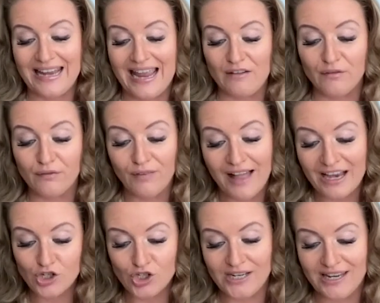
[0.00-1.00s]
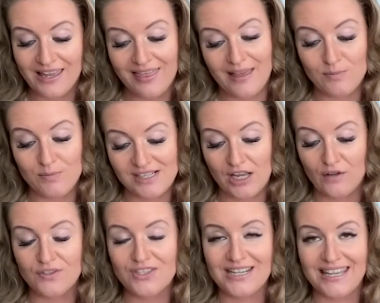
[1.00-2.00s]
and flashing
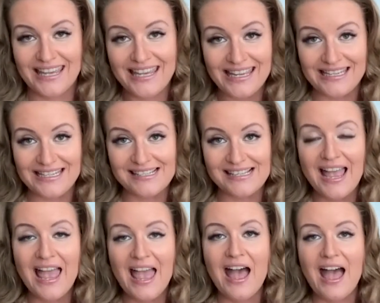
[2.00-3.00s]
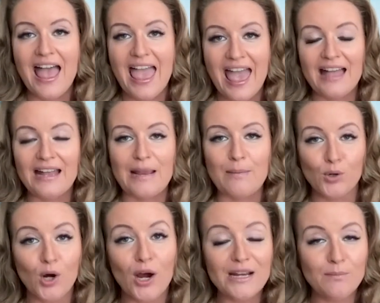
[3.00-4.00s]
themselves to kids at a
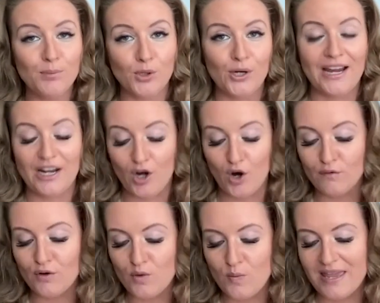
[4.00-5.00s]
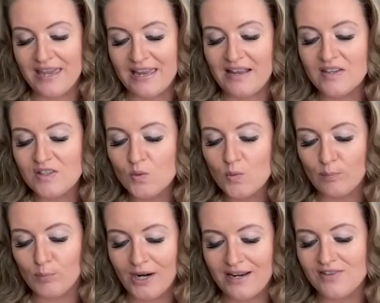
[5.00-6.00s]
pride parade over the weekend. And this is what
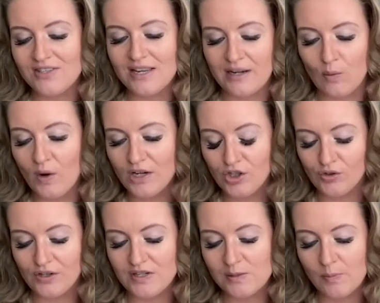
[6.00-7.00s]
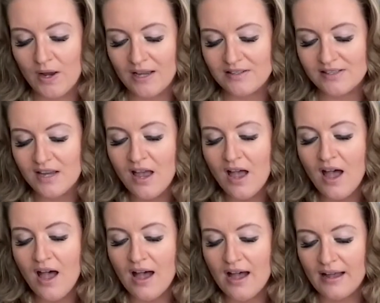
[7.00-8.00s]
Brian said, and I want your response,
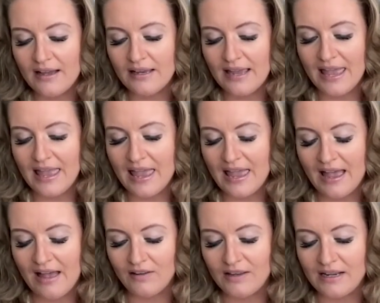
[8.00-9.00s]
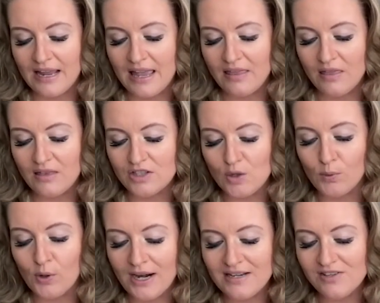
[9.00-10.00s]
Alan. So
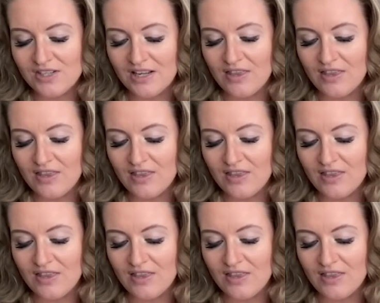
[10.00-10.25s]
Brian said